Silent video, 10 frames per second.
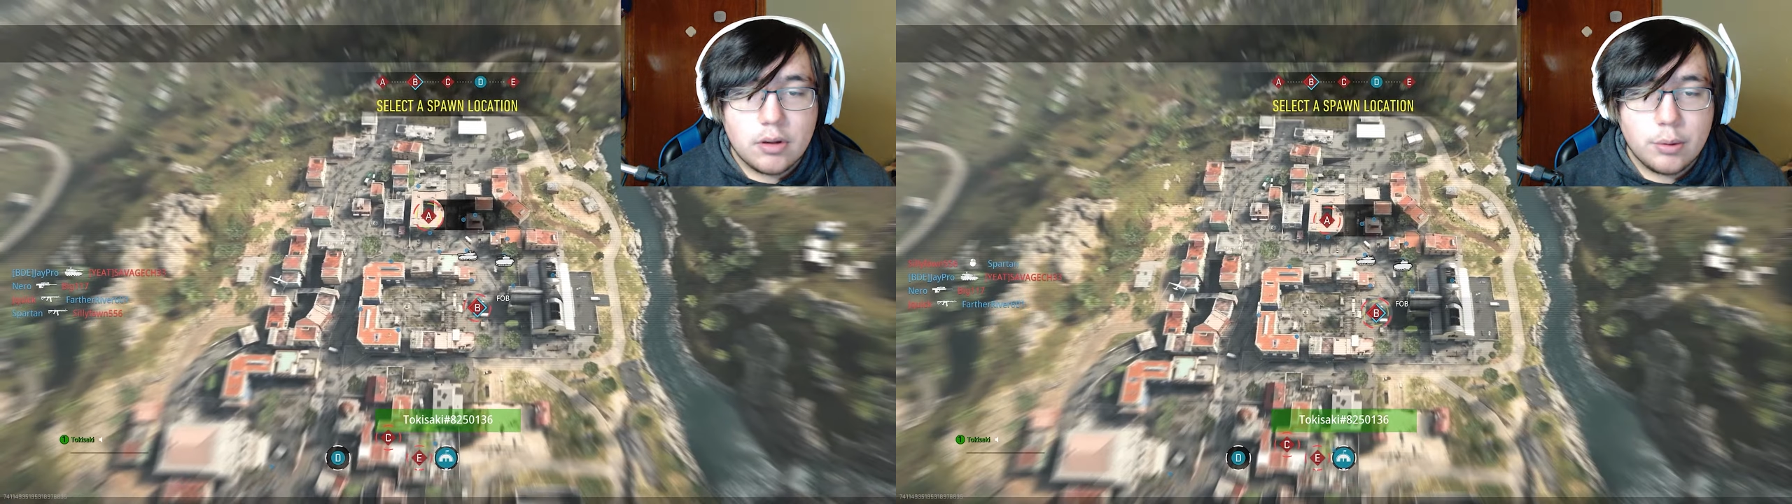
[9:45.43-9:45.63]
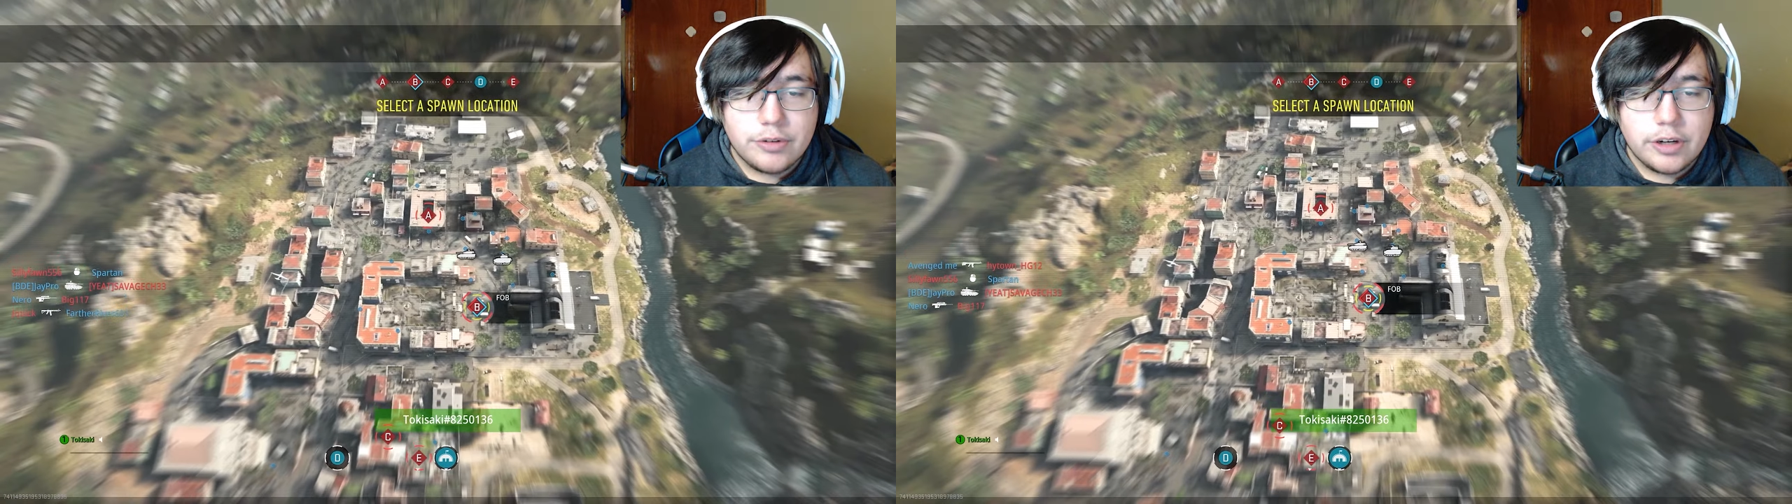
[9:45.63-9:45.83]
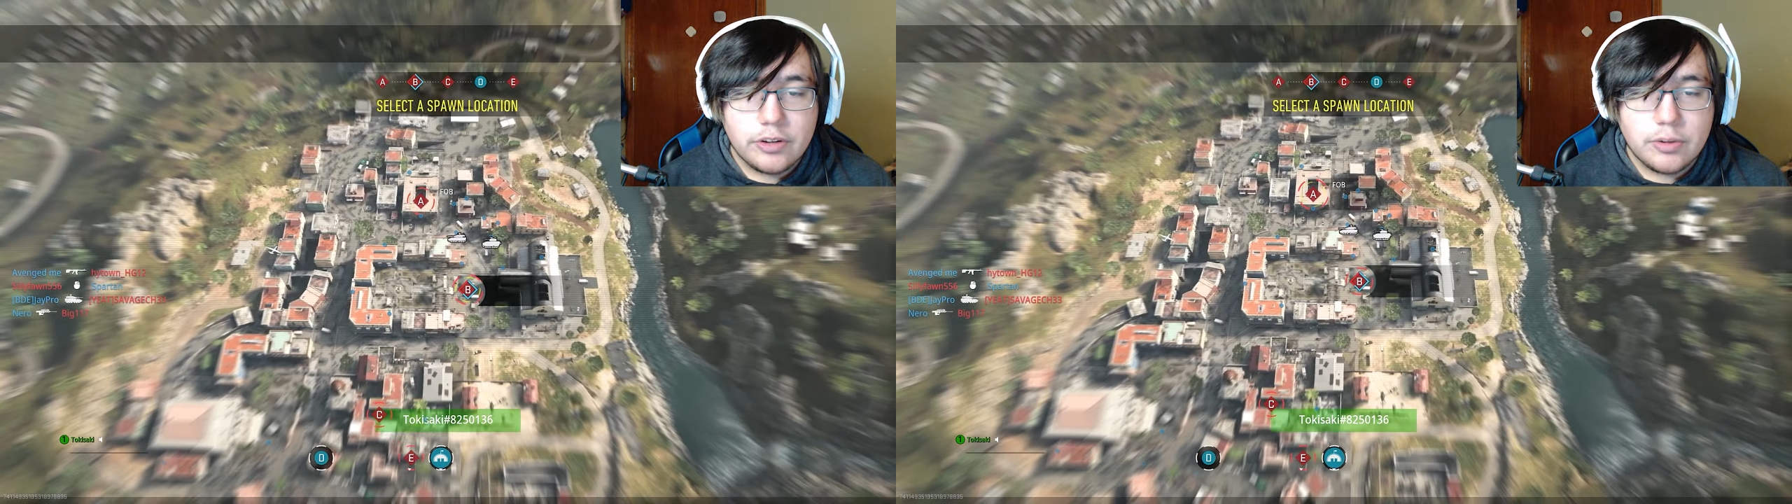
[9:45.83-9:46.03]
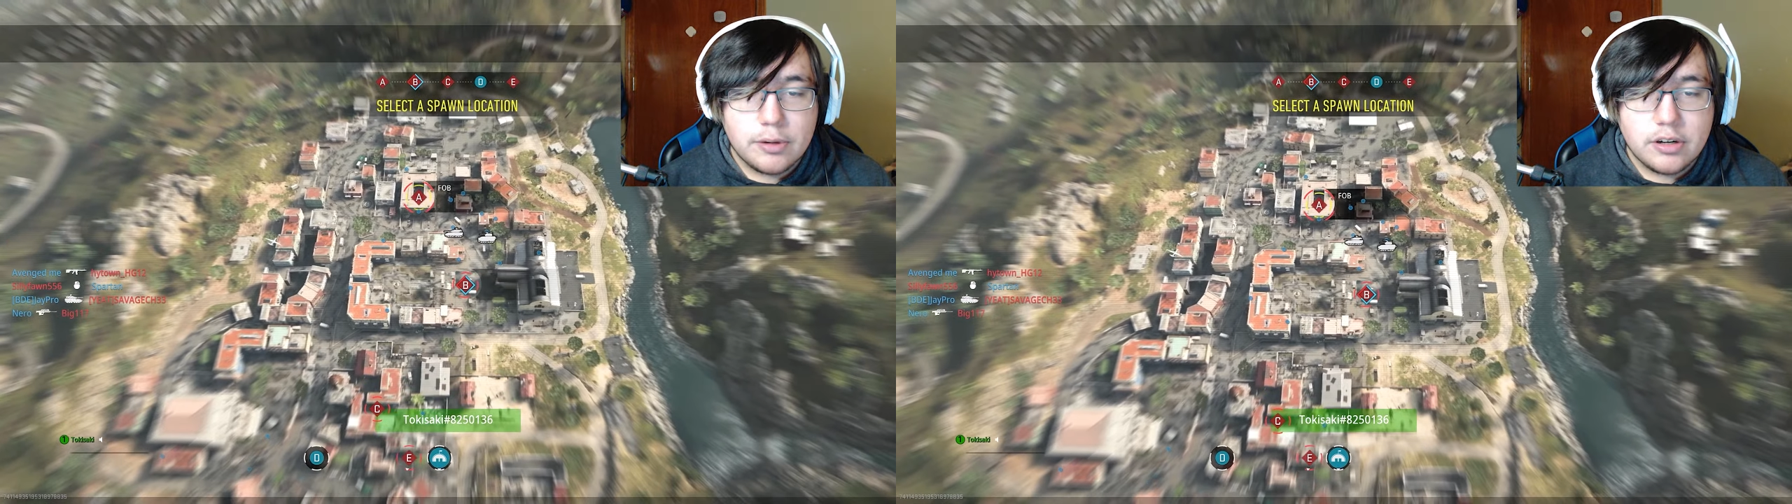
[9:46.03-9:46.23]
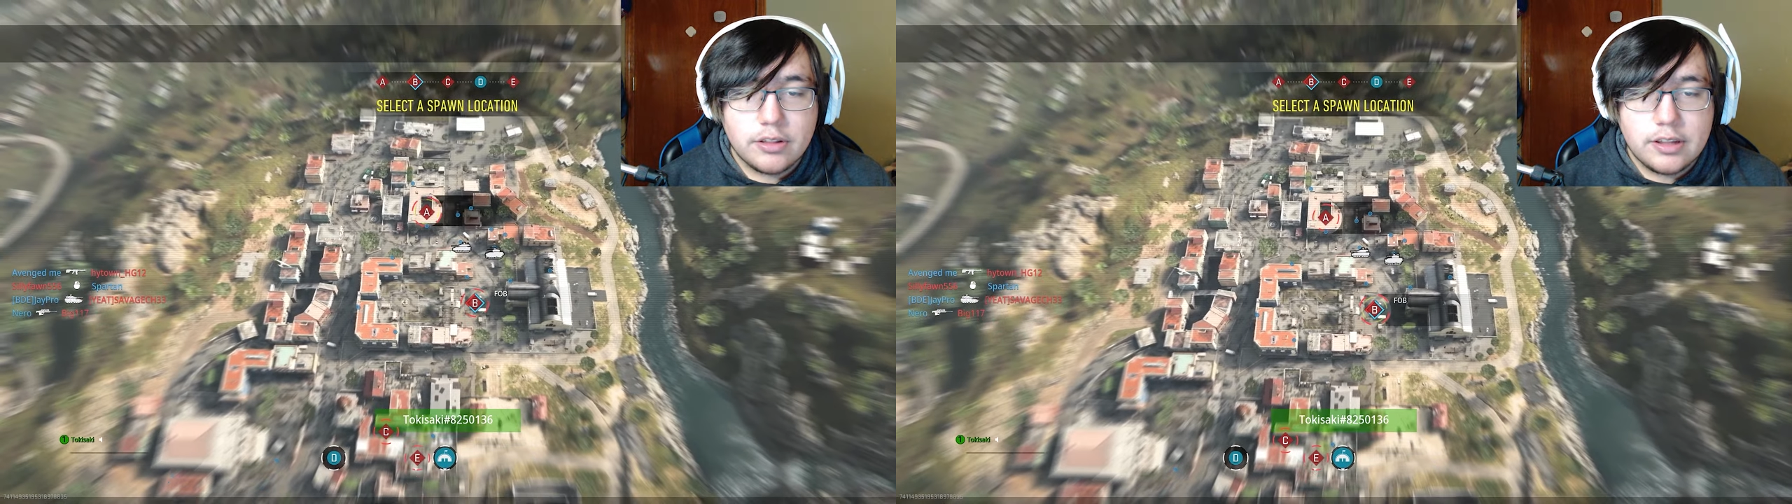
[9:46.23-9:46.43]
I wish I could
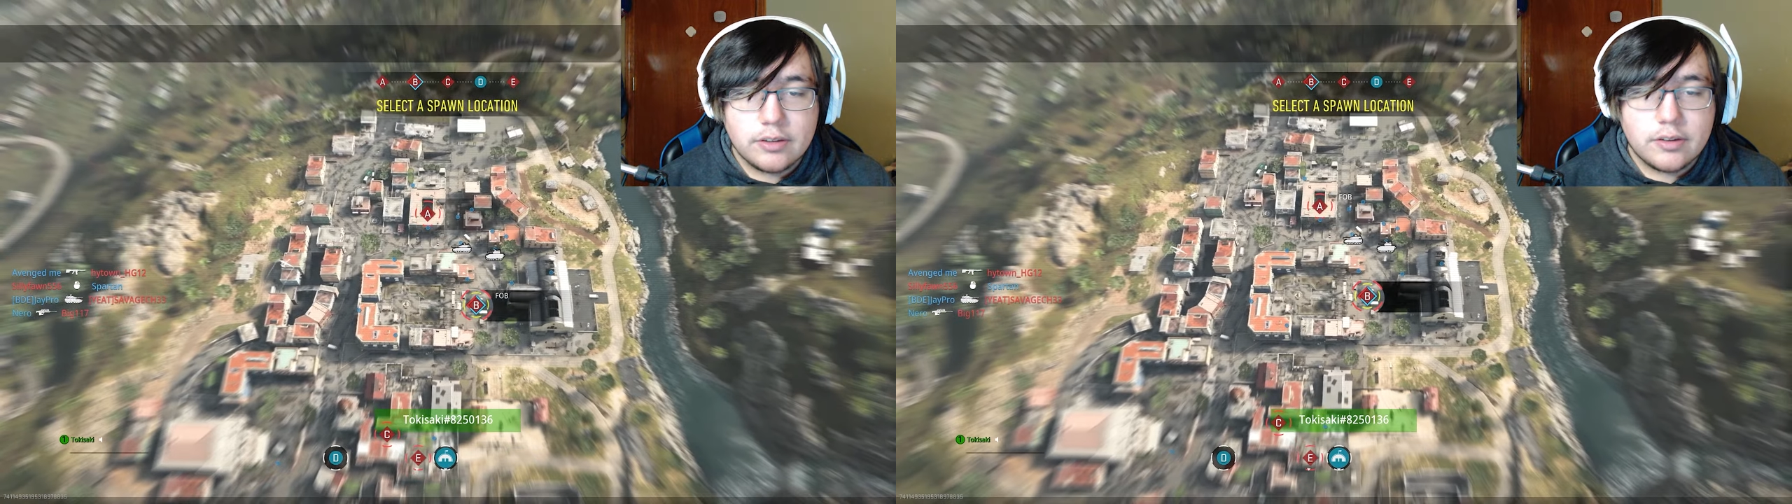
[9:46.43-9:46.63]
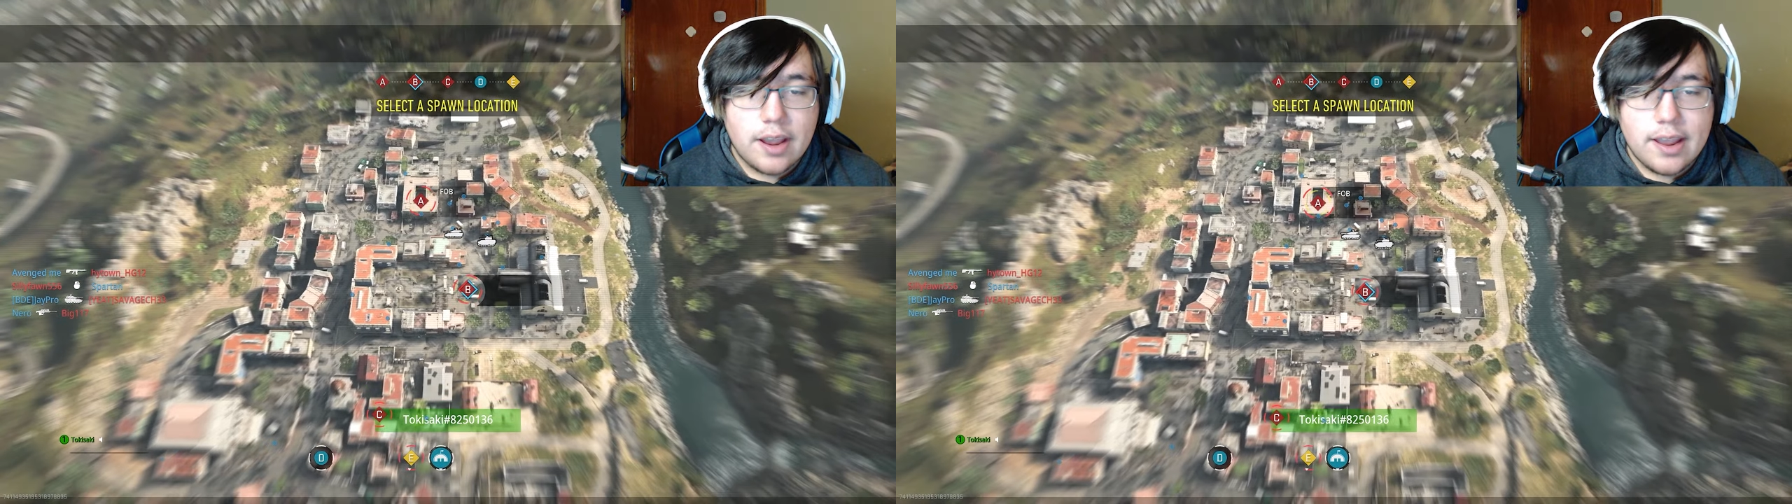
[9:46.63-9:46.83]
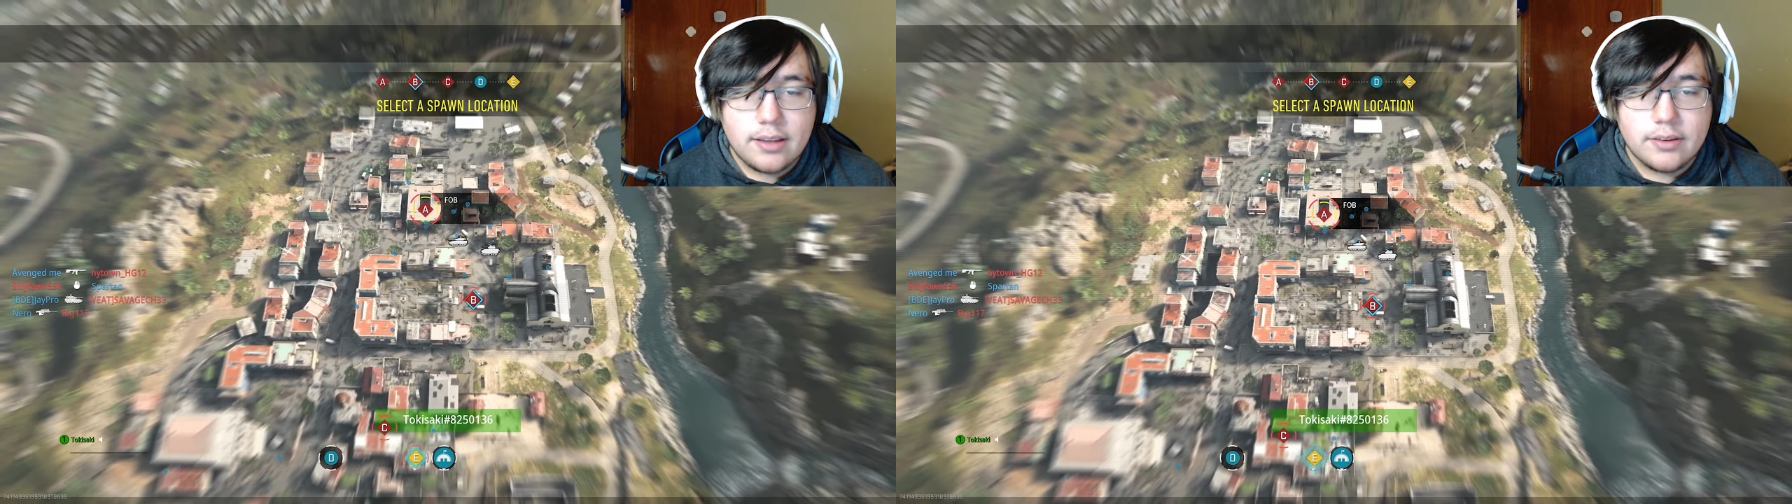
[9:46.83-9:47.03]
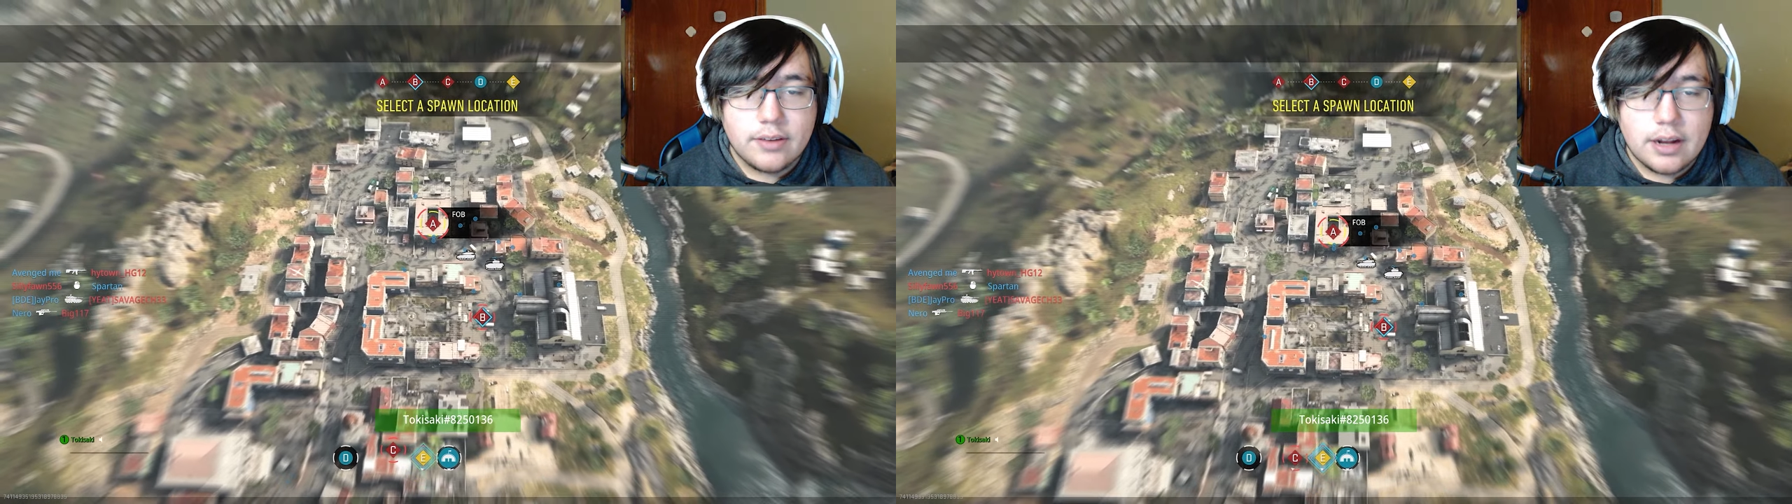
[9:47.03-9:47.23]
spawn on these tanks